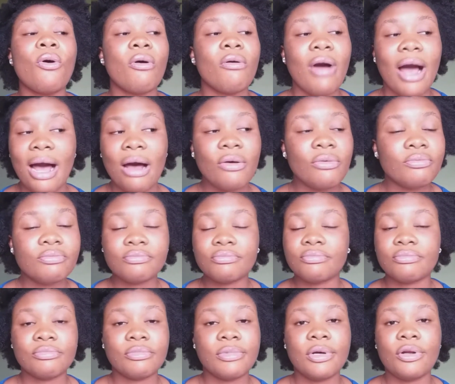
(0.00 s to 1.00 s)
how
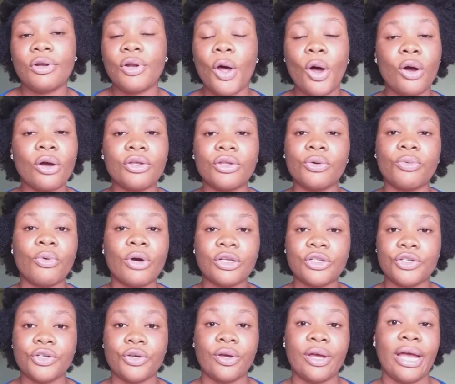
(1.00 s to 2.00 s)
long you
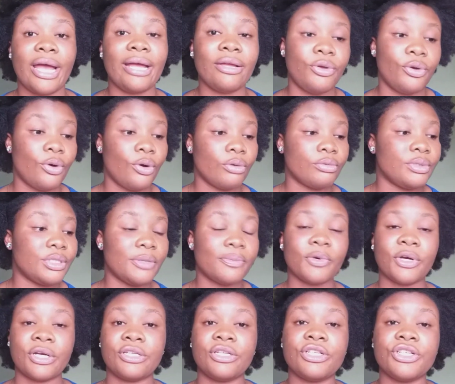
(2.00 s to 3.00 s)
want your hair your deep
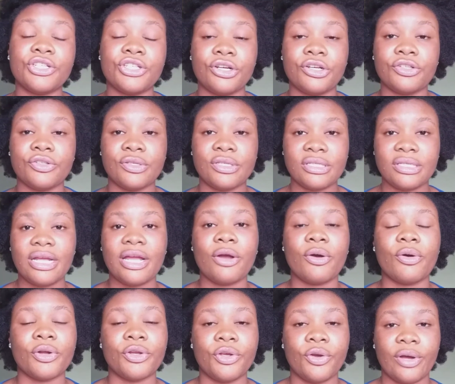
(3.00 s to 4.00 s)
conditioner to stay
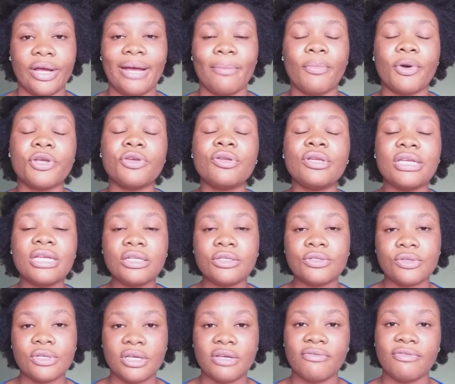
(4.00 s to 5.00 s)
on your hair but you need
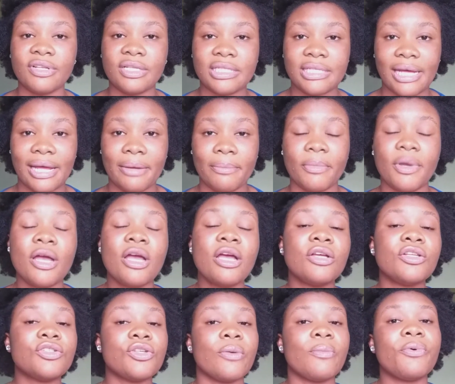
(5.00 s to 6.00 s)
to give it time
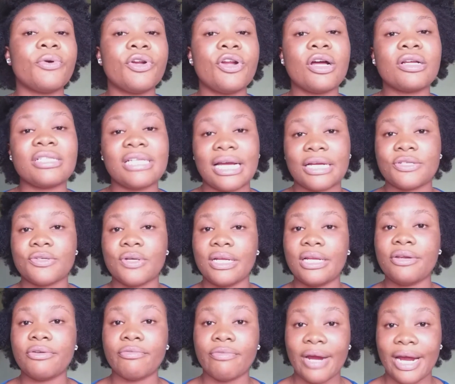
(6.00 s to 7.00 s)
some products
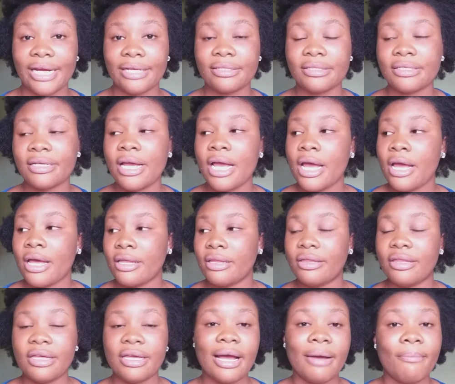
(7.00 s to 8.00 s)
actually write
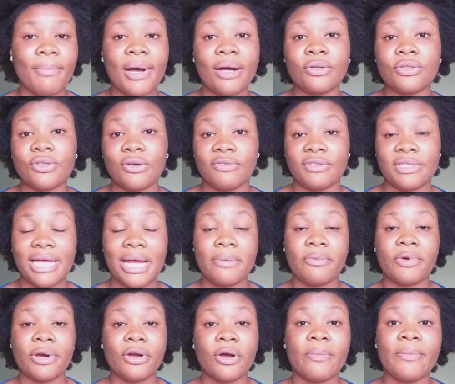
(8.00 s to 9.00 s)
the amount of time
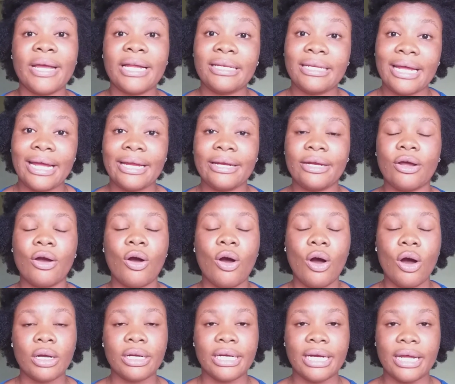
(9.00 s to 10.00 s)
recommended
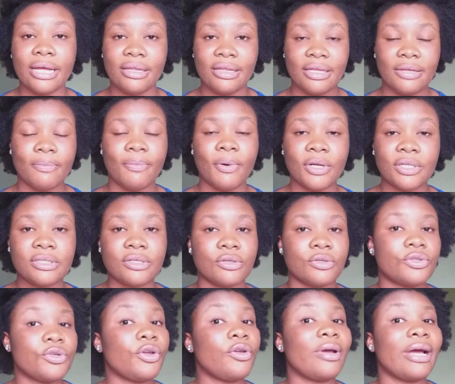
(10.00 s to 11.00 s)
on the bottle
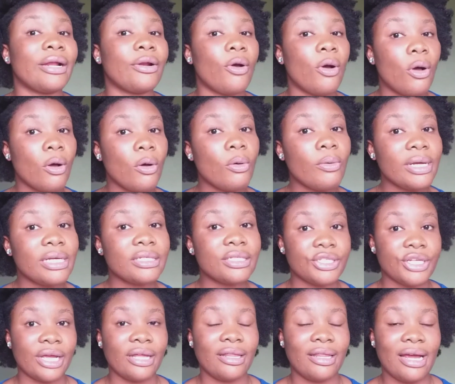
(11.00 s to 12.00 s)
so you can always
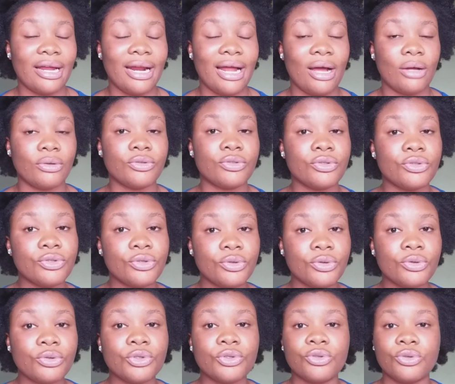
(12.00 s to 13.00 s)
check that out
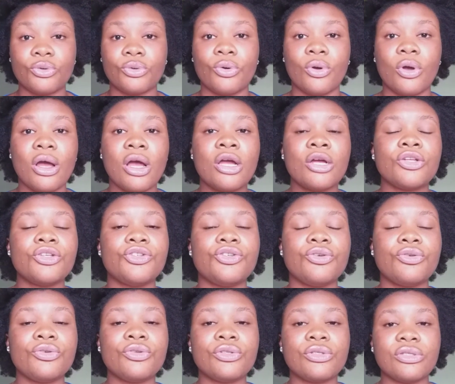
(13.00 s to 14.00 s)
too to
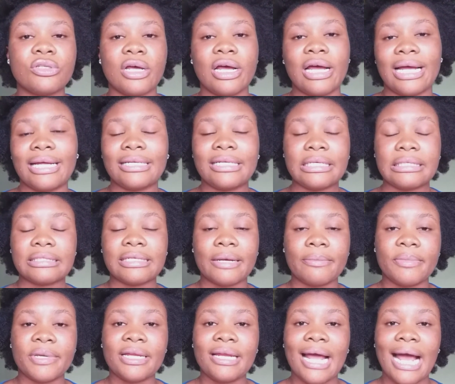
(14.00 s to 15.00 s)
choose and
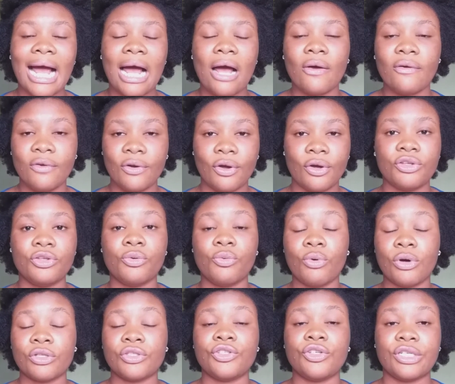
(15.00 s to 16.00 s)
determine how long you
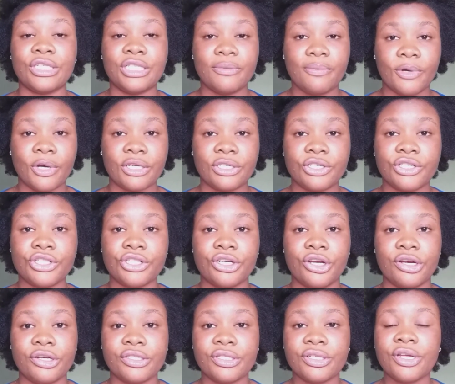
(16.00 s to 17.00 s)
want your deep
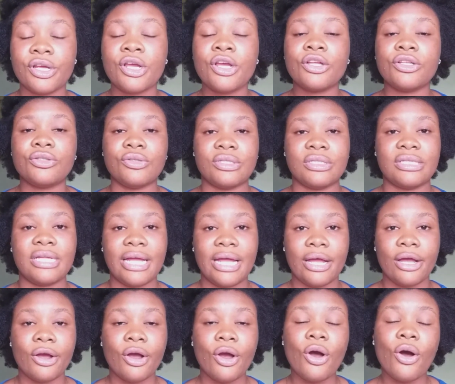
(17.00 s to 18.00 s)
conditioners to
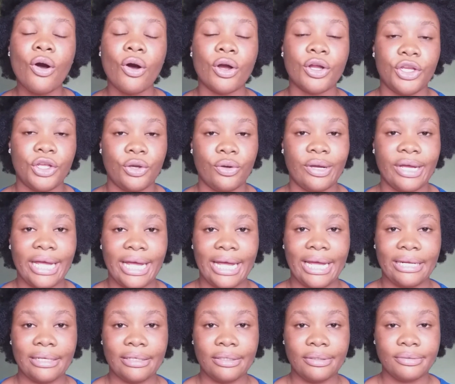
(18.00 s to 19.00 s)
stay on your
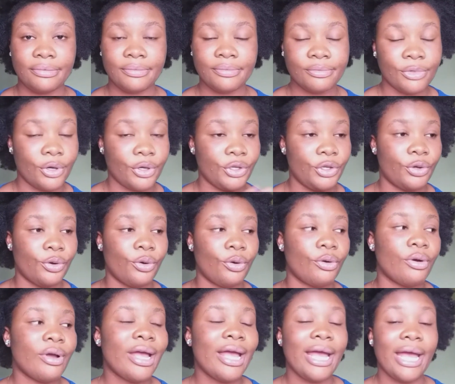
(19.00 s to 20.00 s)
hair on your
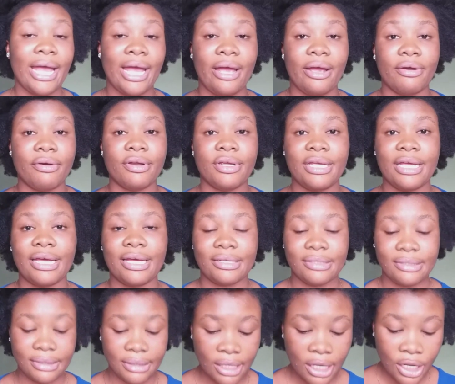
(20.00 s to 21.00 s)
hair
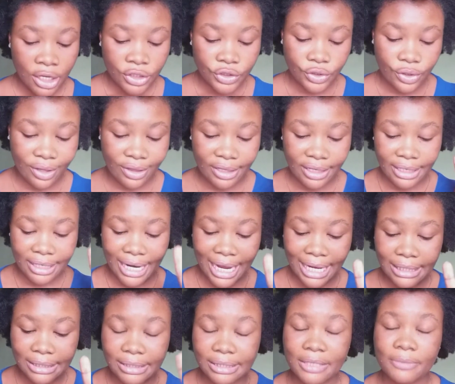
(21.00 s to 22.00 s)
yes so the
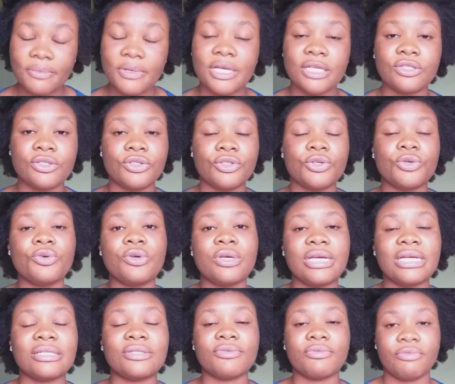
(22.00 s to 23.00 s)
next tip is do
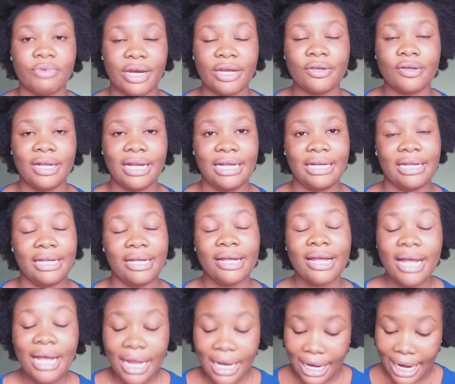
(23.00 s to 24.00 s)
it regularly
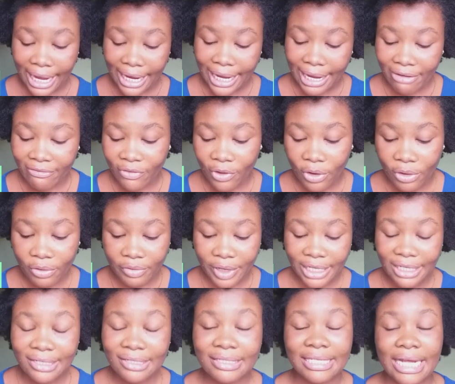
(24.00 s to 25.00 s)
like i've
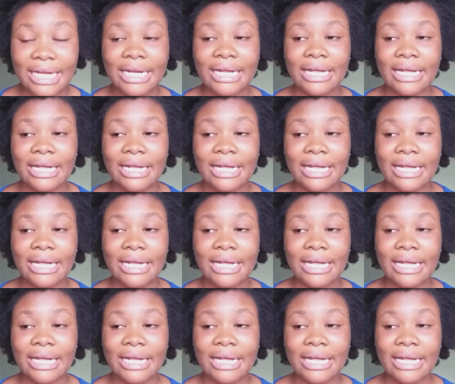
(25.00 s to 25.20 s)
already said